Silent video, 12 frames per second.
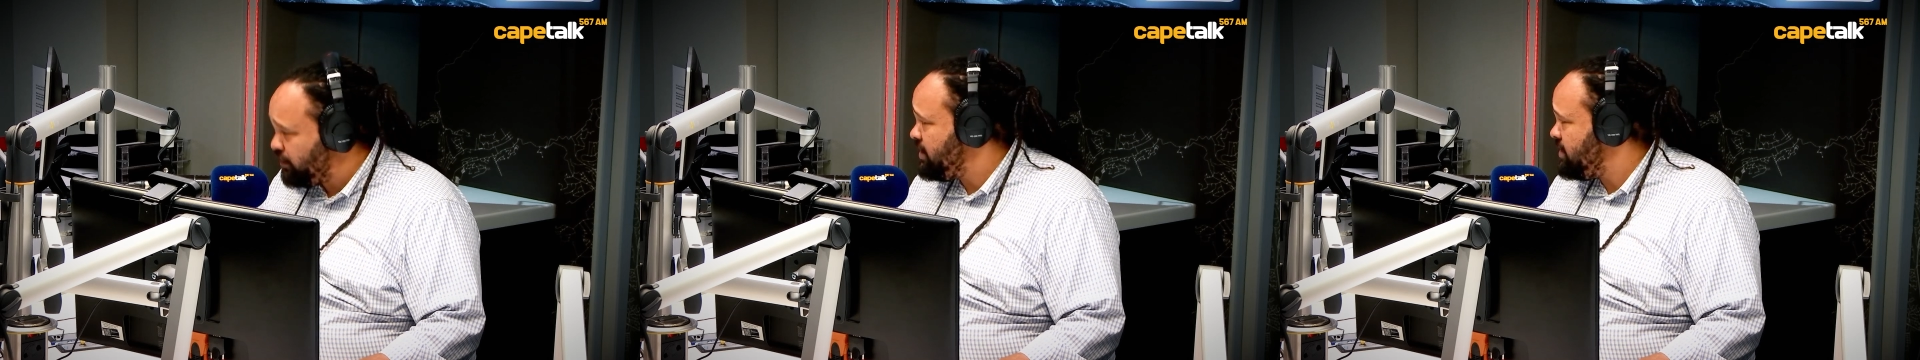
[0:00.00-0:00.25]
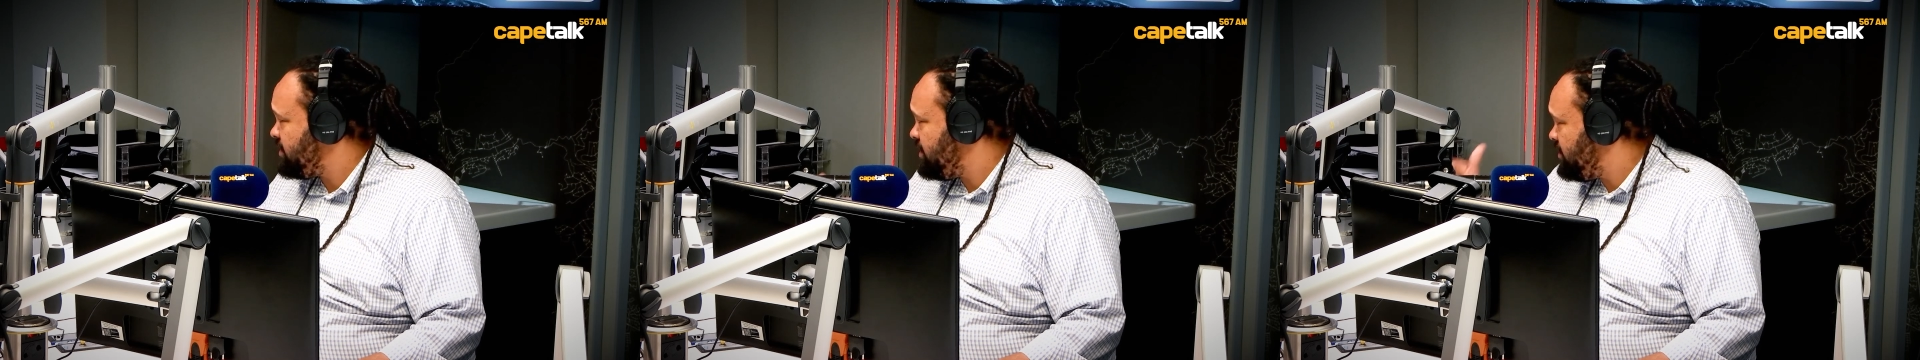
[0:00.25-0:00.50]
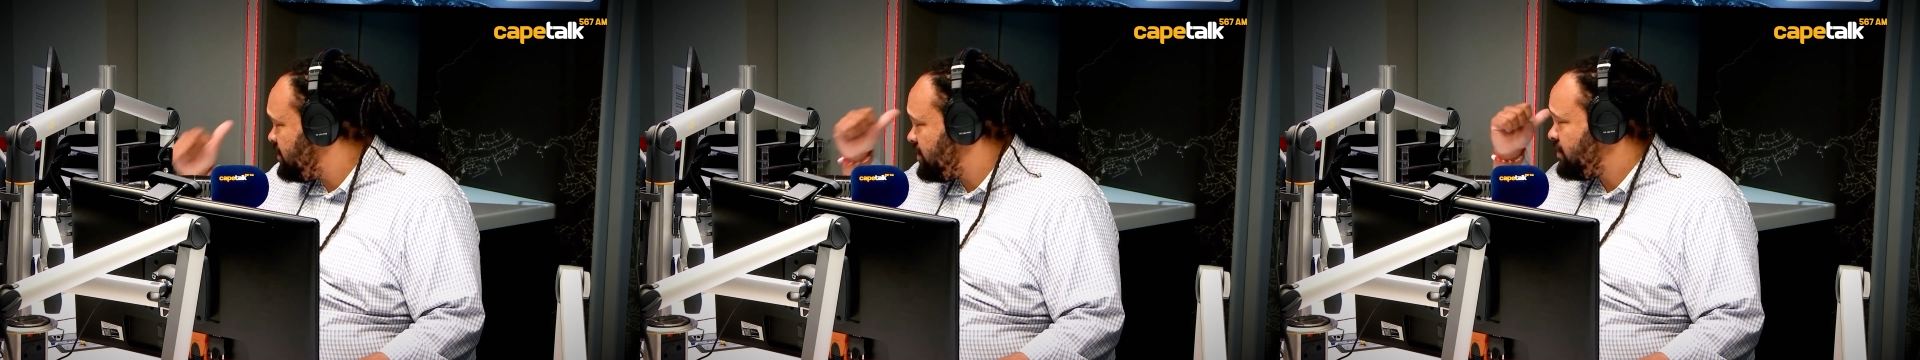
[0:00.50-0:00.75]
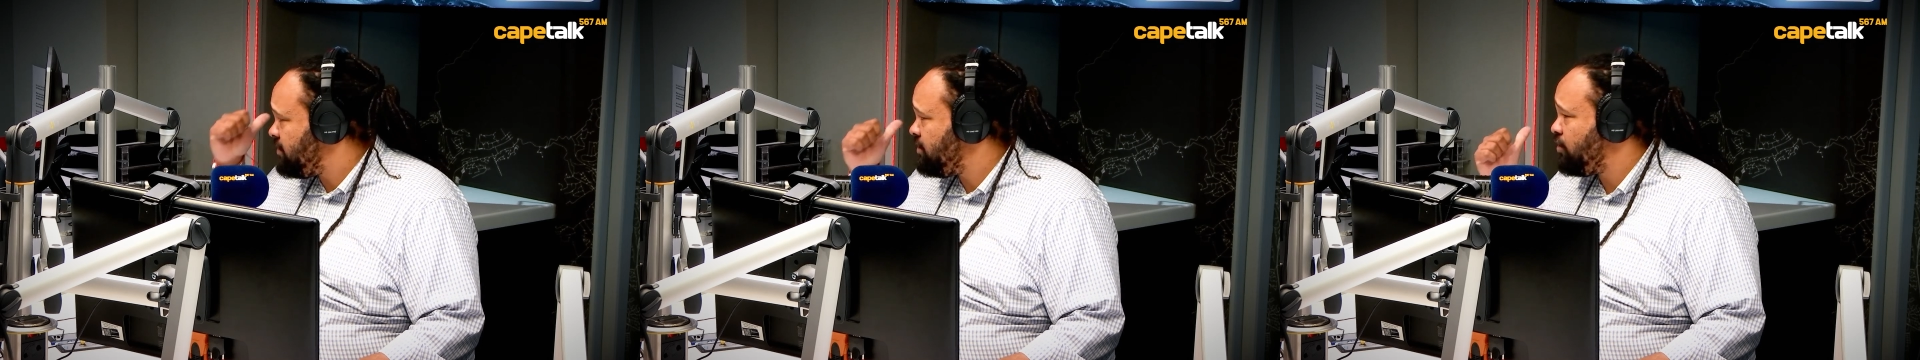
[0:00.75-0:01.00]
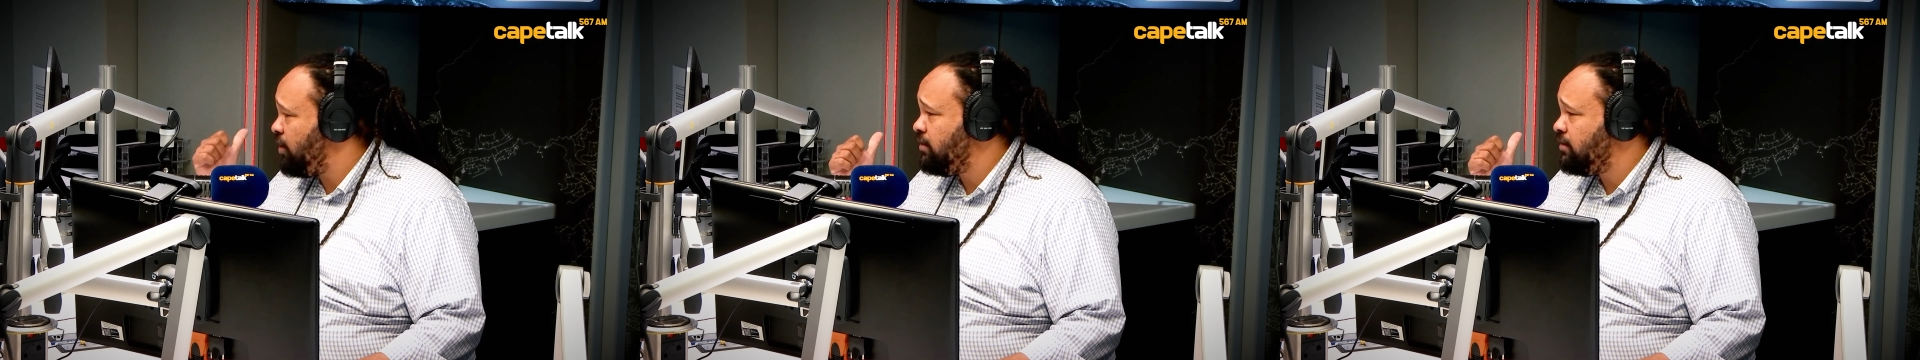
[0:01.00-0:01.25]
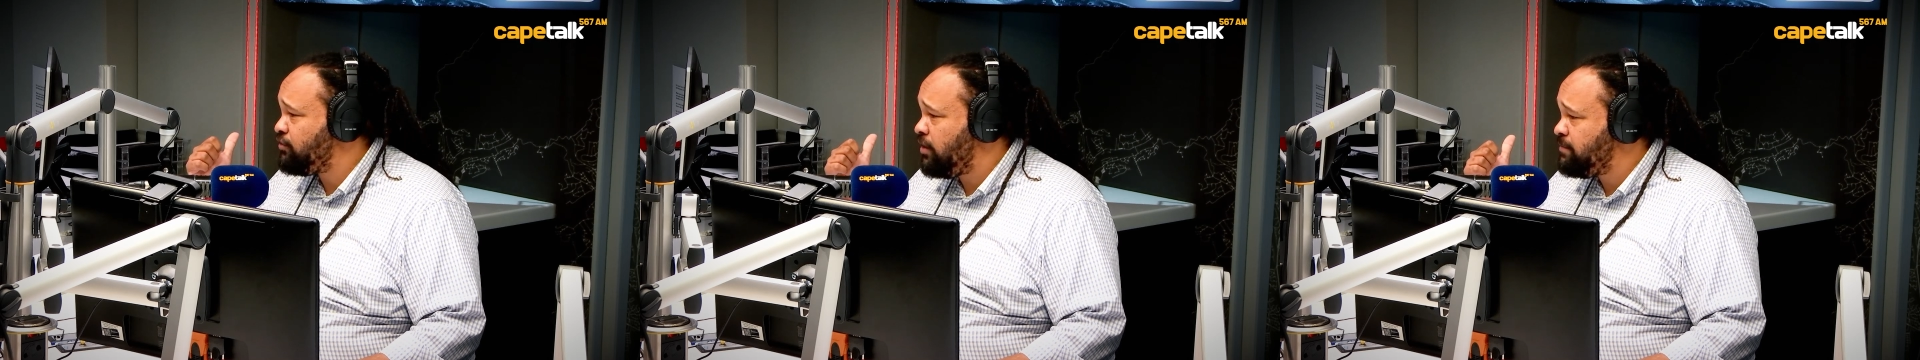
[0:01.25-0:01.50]
Isn't
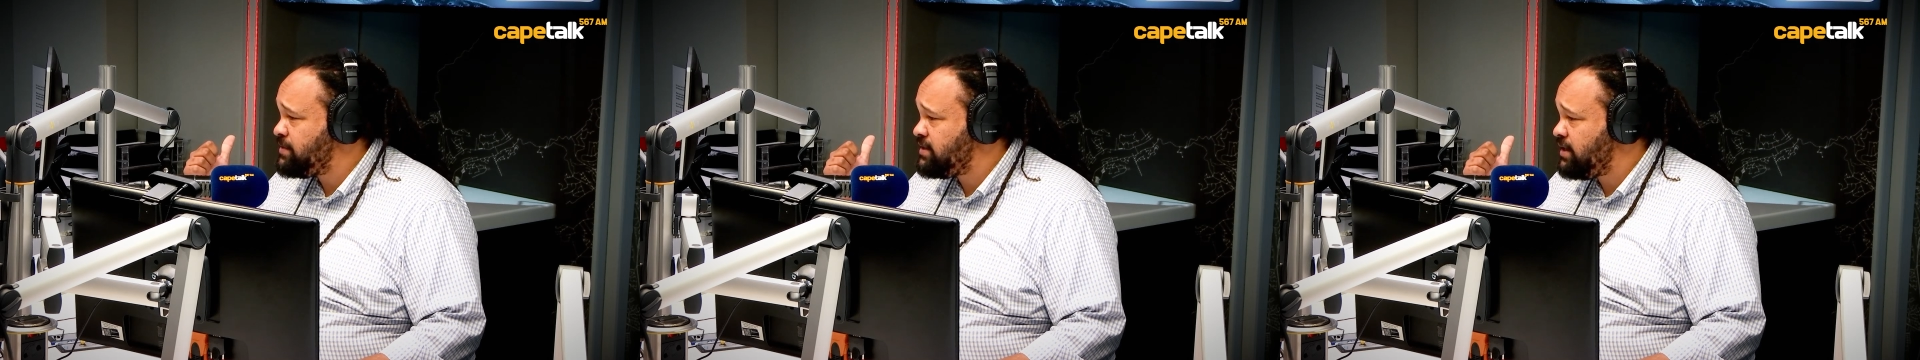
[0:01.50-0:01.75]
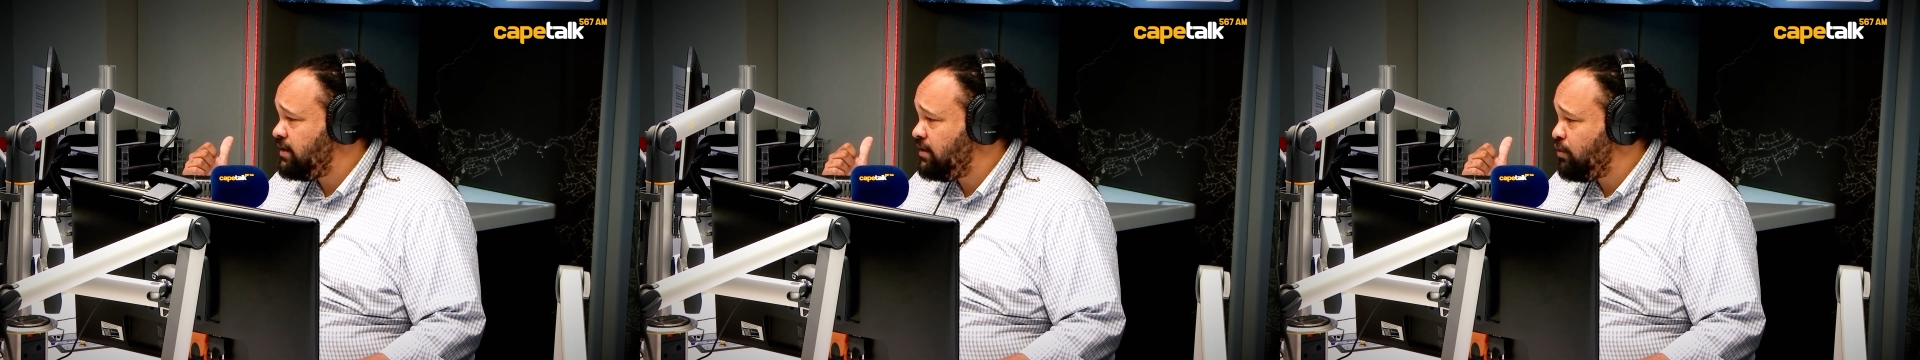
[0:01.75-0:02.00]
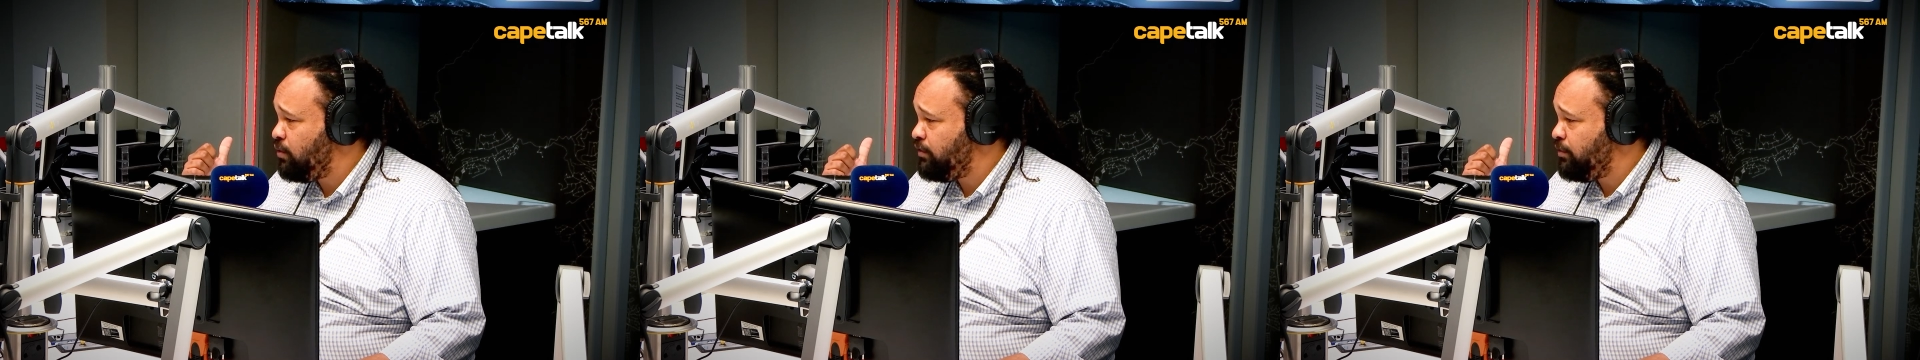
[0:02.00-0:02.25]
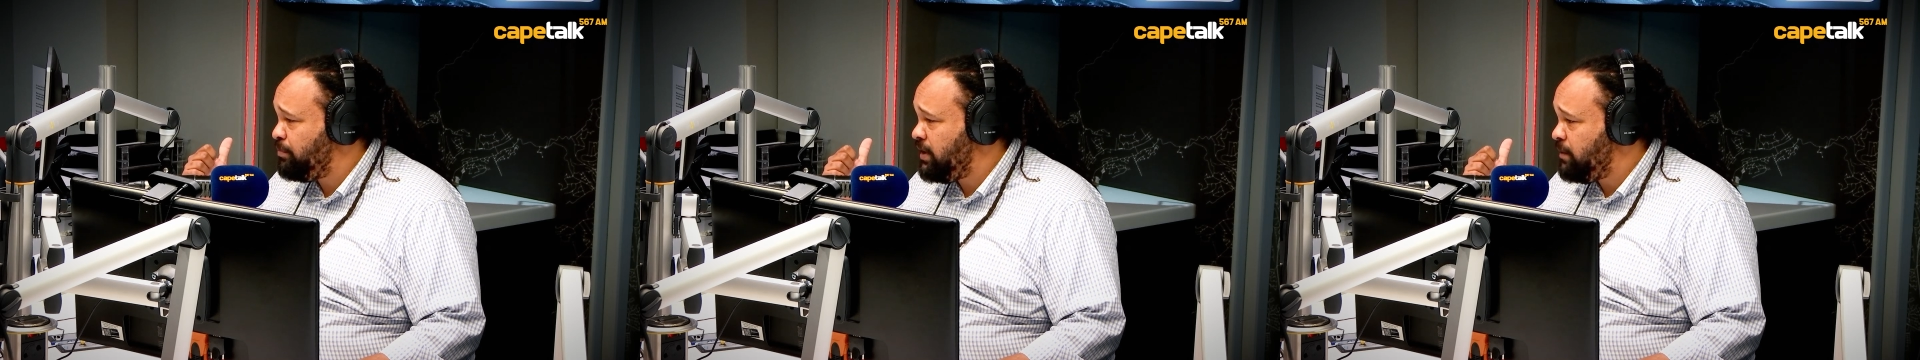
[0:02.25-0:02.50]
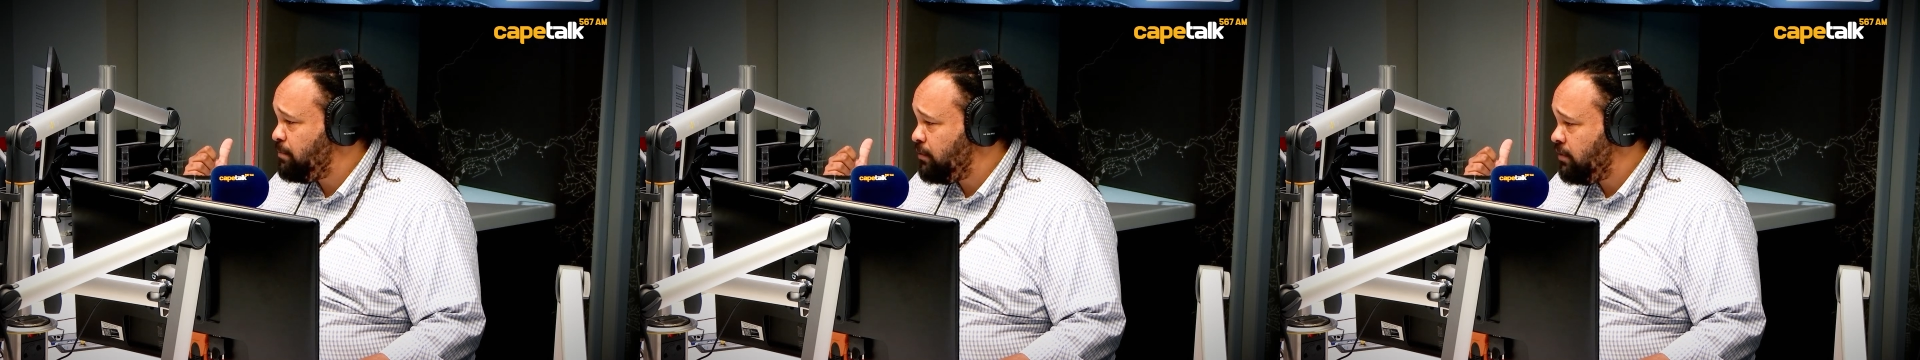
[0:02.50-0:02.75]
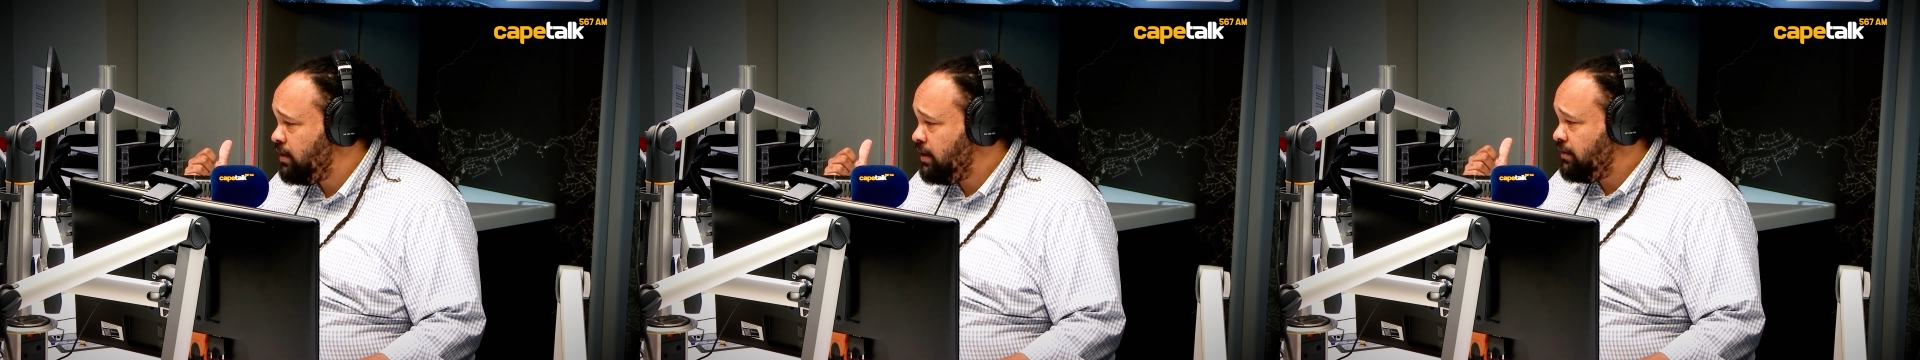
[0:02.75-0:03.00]
Donald Trump sending all the people